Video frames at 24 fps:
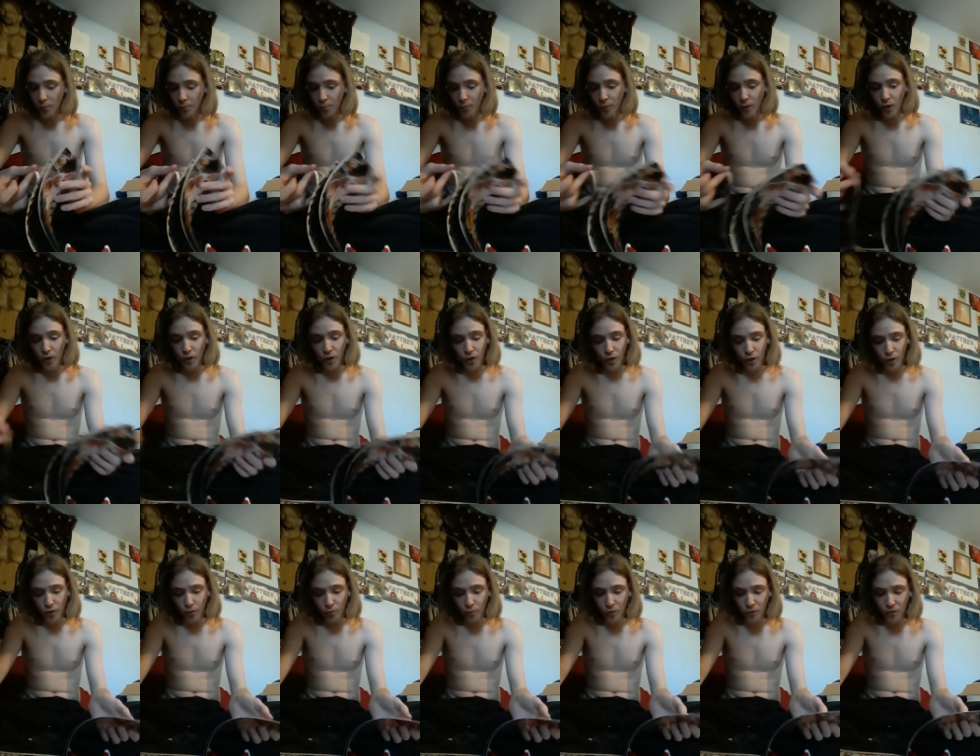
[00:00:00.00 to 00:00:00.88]
But
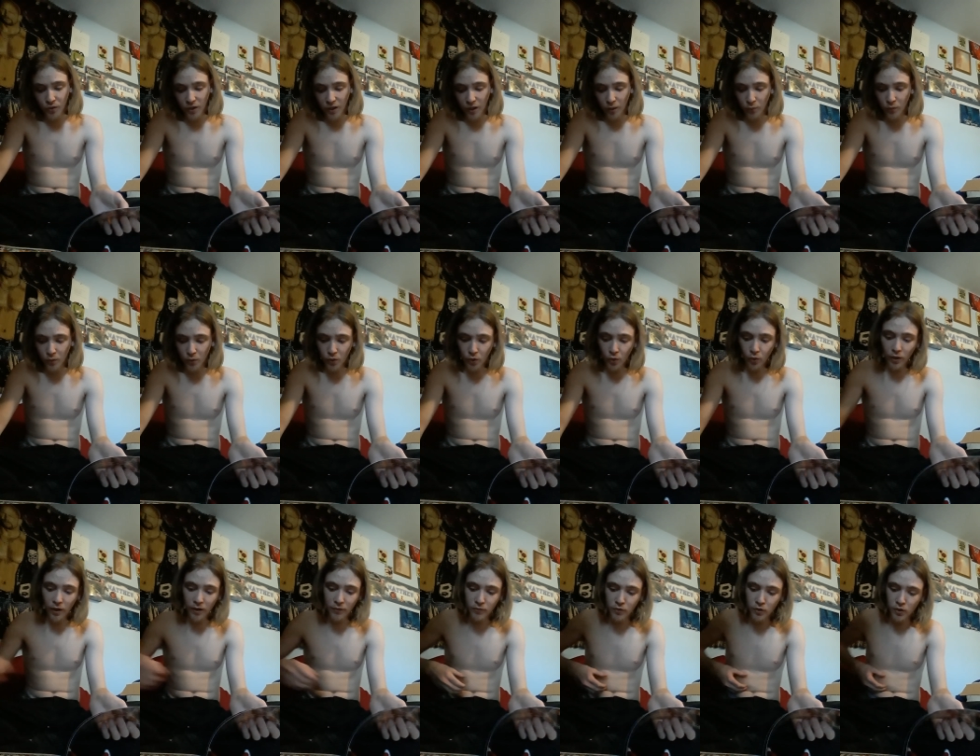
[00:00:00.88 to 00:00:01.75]
one thing I will go
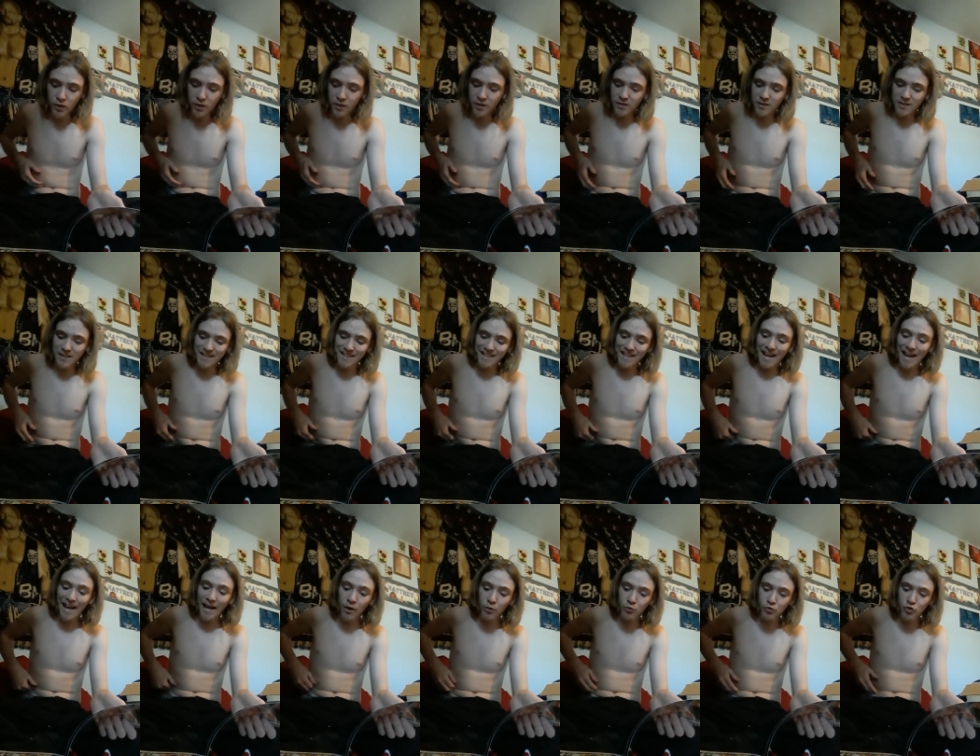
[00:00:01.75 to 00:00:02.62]
after is the
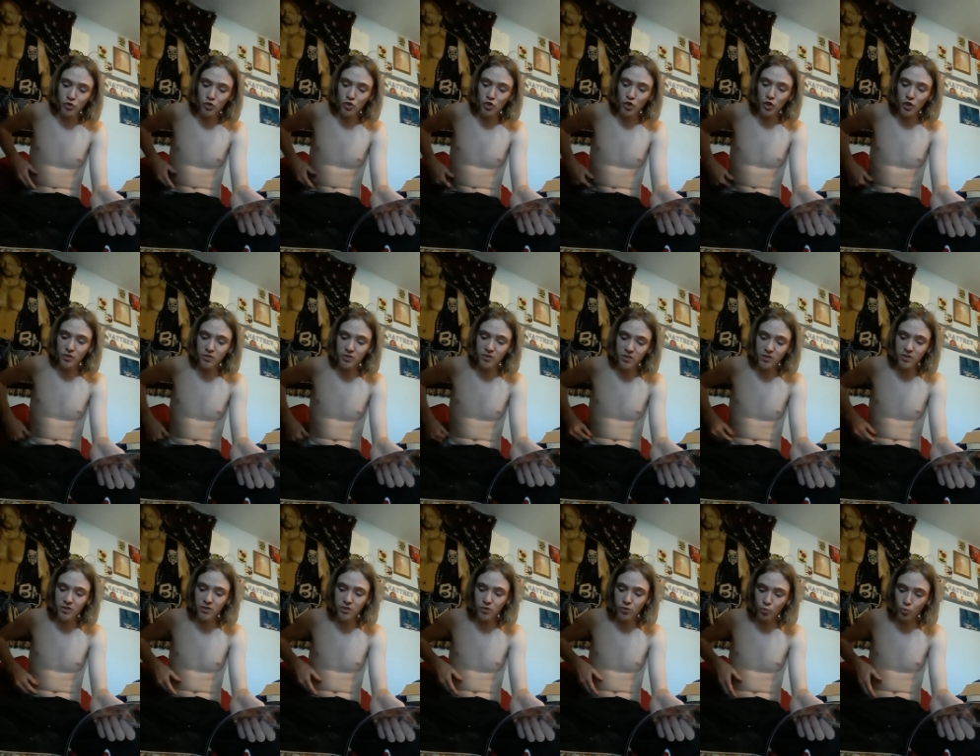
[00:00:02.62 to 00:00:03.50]
Hounds of
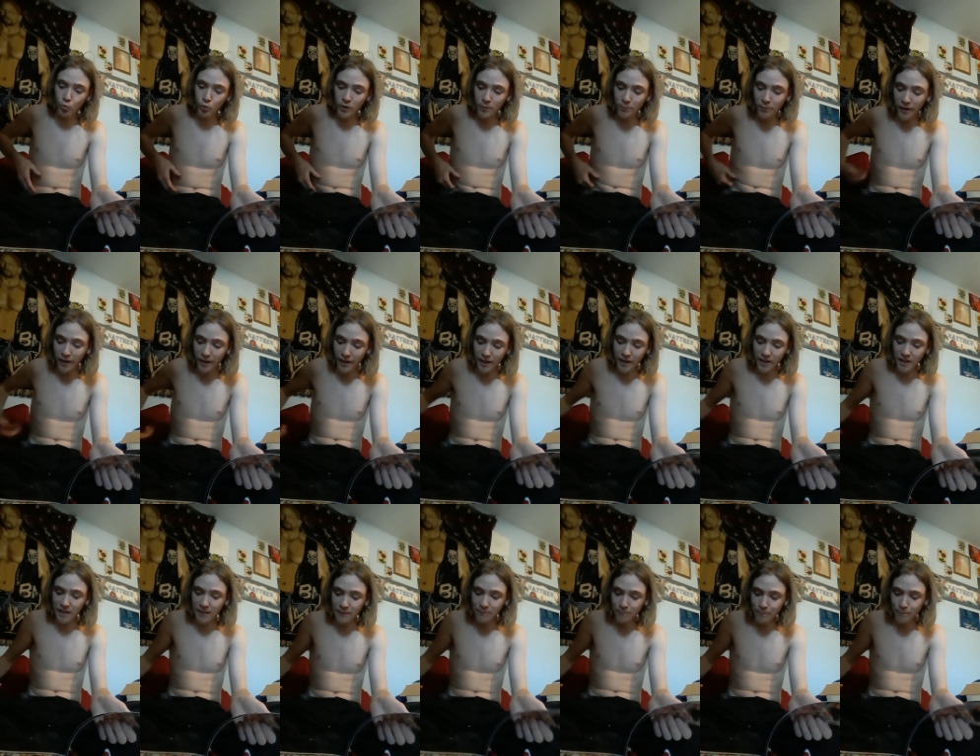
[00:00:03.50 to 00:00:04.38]
Justice
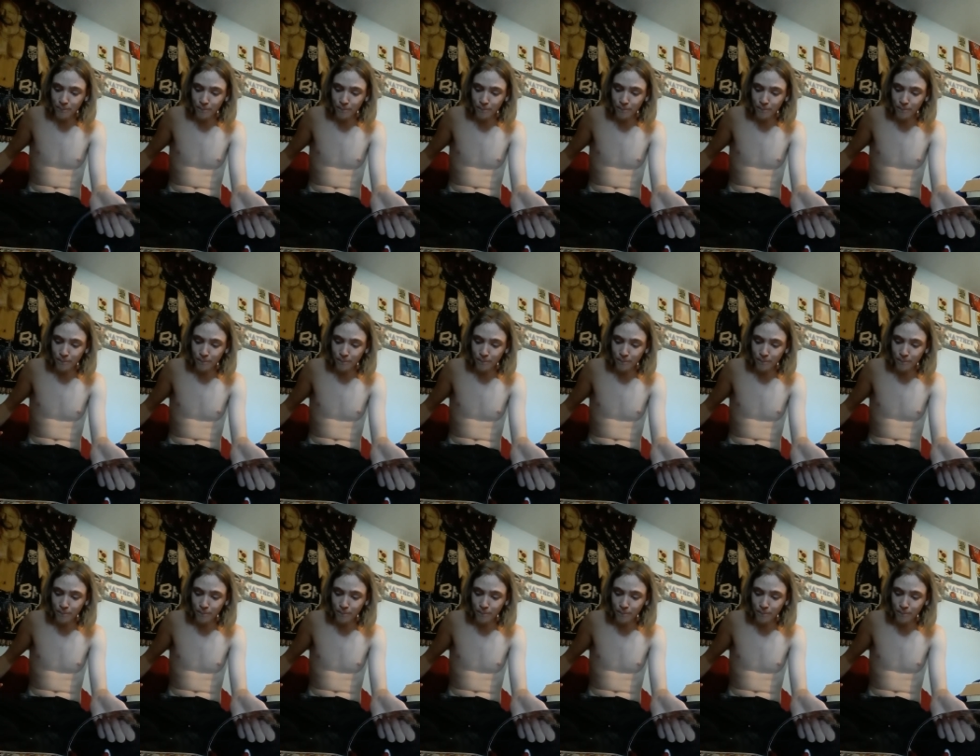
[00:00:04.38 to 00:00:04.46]
3-pack.